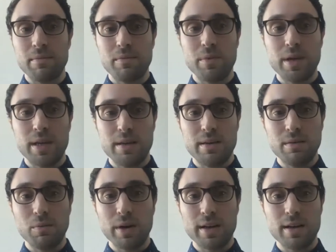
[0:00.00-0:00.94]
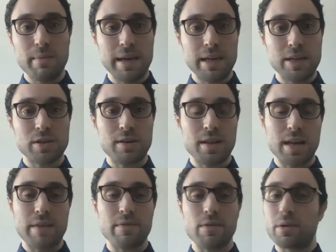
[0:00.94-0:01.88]
We wanted to make sure that
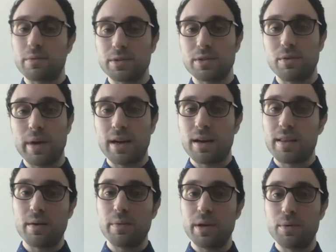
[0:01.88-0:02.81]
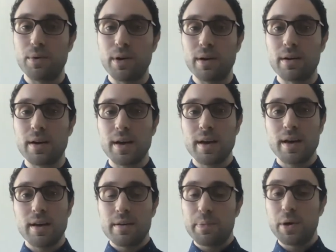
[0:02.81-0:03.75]
everyone was aware that we were
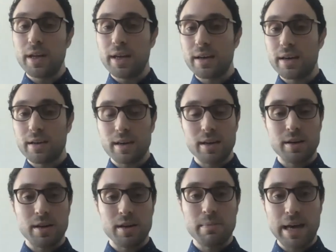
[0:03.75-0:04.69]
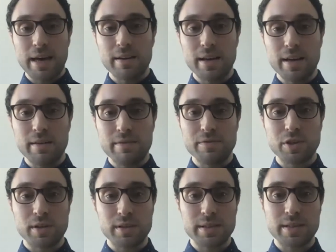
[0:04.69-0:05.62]
putting a good amount of
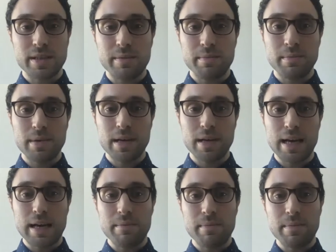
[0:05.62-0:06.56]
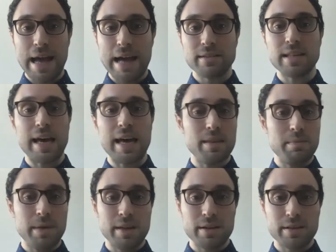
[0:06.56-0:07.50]
journalism outside of the
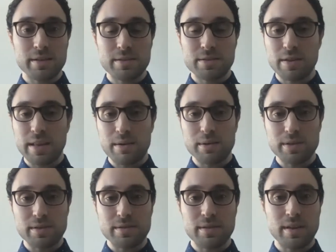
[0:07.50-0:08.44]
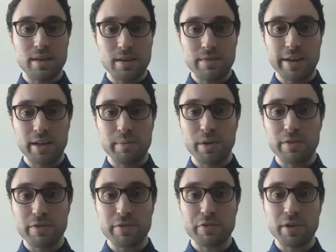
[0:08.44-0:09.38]
meter. So that was available
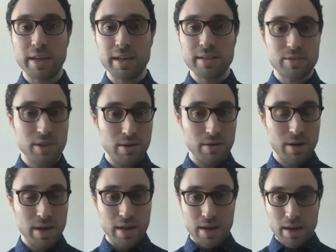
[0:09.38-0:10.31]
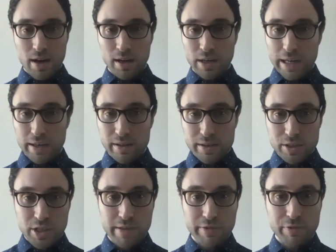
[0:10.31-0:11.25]
for free. And so our
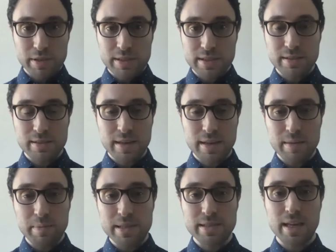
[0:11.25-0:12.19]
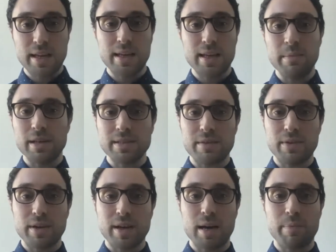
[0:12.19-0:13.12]
editor-in-chief had been sending emails
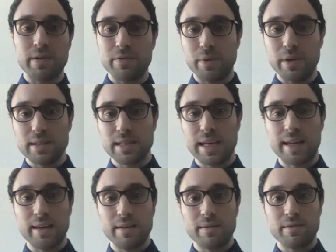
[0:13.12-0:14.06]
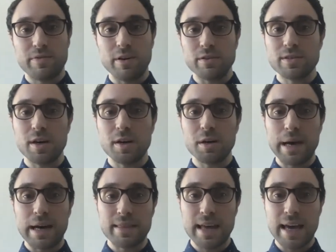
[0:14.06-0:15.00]
every couple of weeks, letting folks know
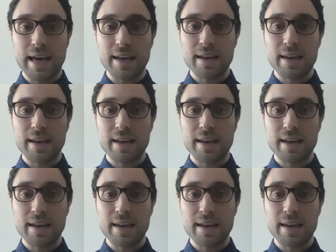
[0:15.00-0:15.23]
about that.